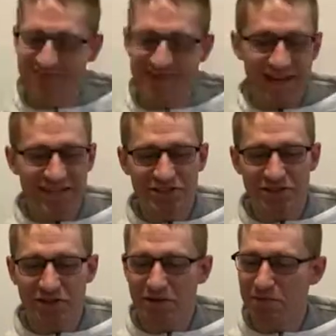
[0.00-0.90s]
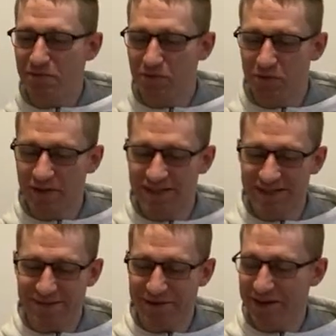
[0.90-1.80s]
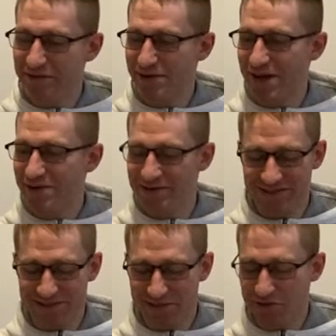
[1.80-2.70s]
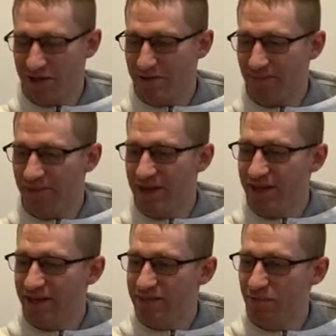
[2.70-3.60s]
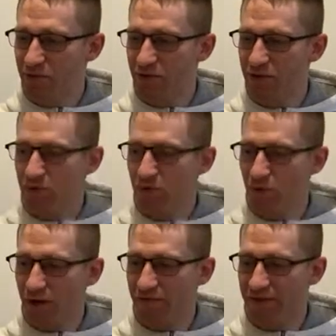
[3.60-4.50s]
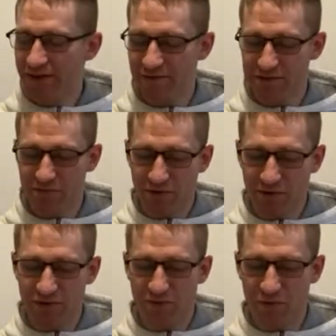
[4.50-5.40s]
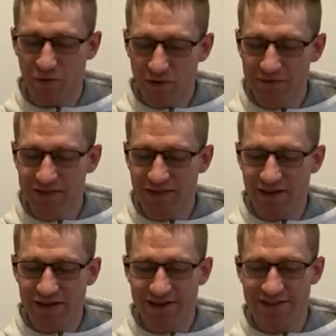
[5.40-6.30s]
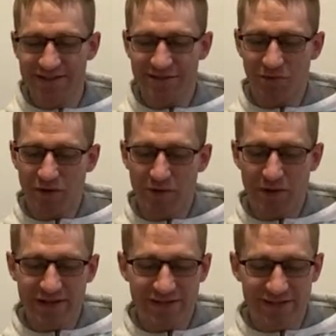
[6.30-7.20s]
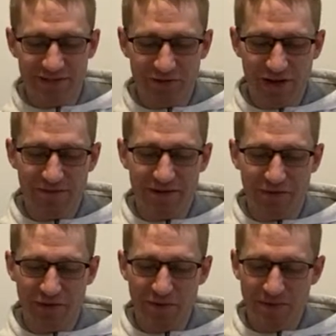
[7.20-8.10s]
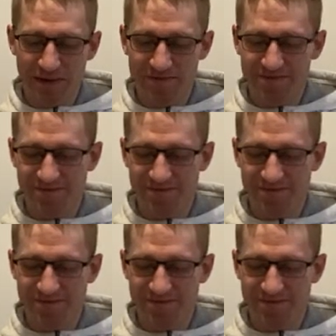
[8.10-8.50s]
Ancient Arbor Pour Tea. I mean, I don't know how else to describe it. It's more on the, I feel like it's more on the warm side. It's a weird way to describe an aroma.